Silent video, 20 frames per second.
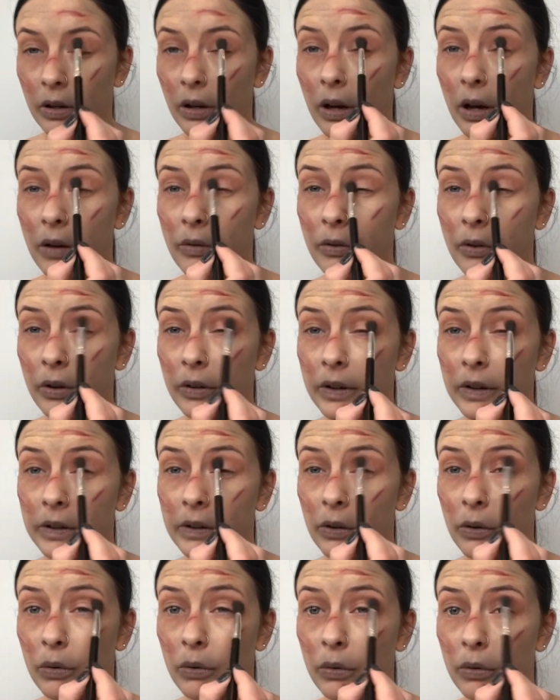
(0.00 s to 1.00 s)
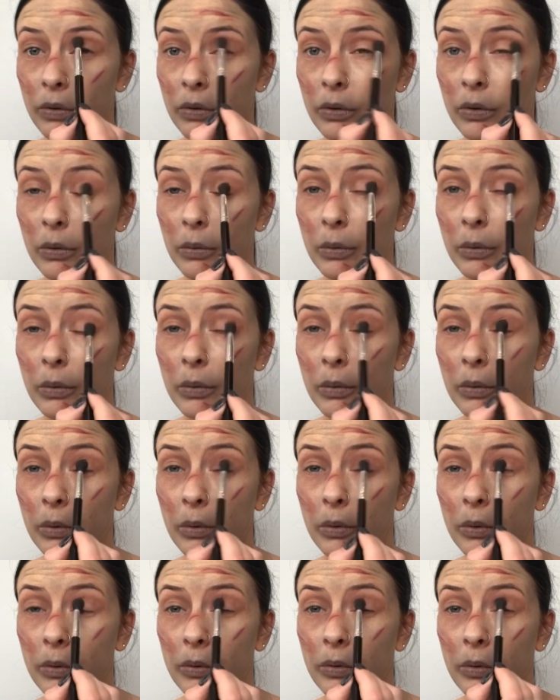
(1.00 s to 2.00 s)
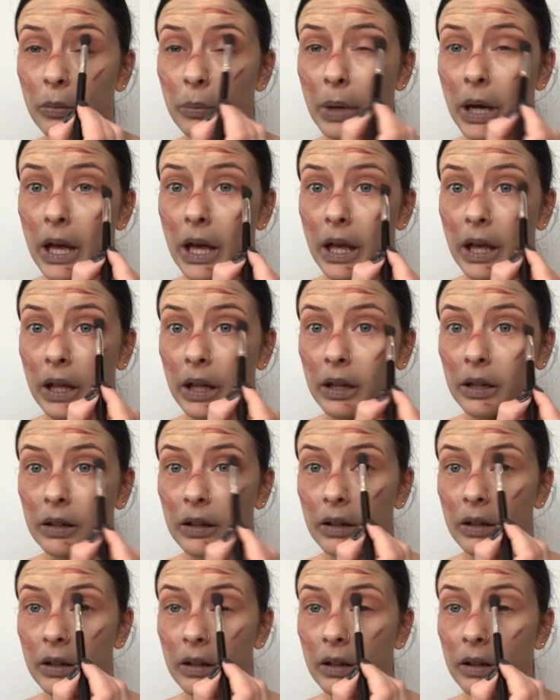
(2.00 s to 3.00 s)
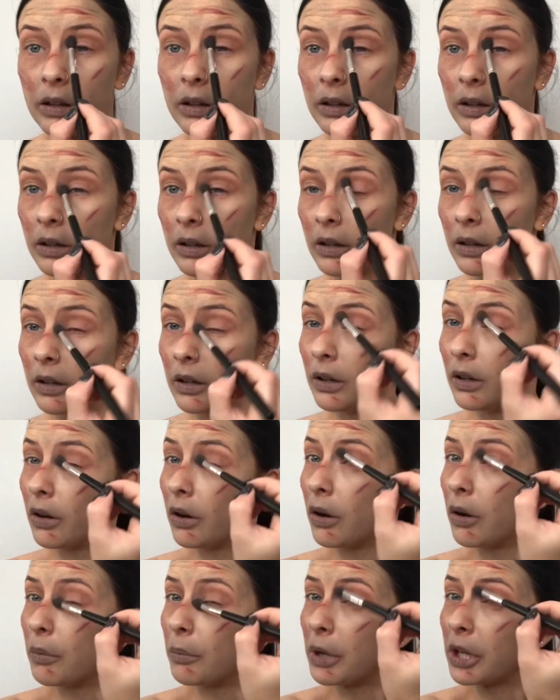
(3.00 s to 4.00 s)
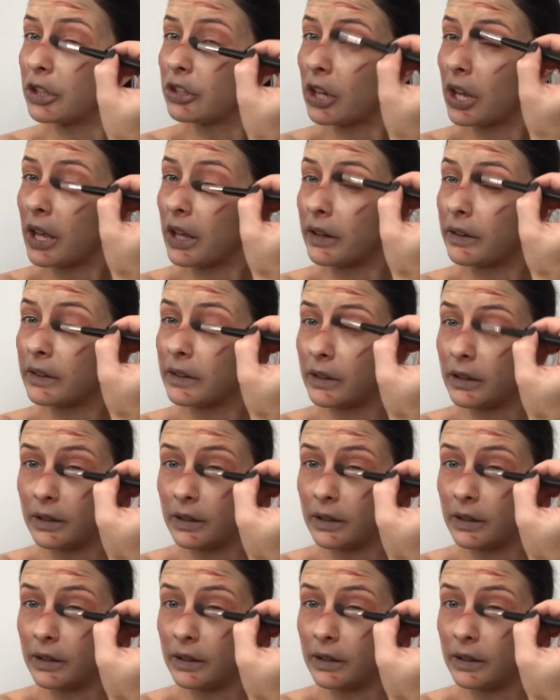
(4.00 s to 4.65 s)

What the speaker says: I've got this awful, awful pain on my chest.